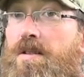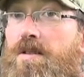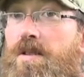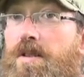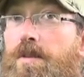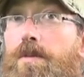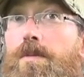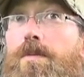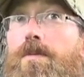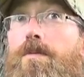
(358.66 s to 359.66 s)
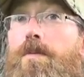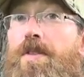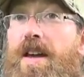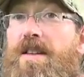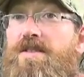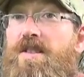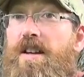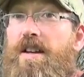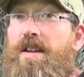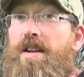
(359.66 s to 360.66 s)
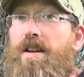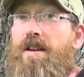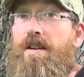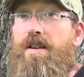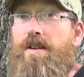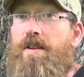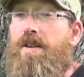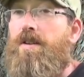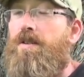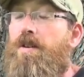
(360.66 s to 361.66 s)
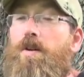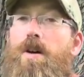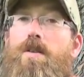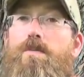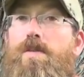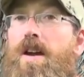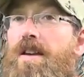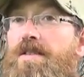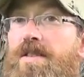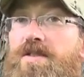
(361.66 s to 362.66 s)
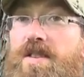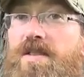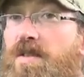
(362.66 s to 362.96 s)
So with that said, go out and practice, get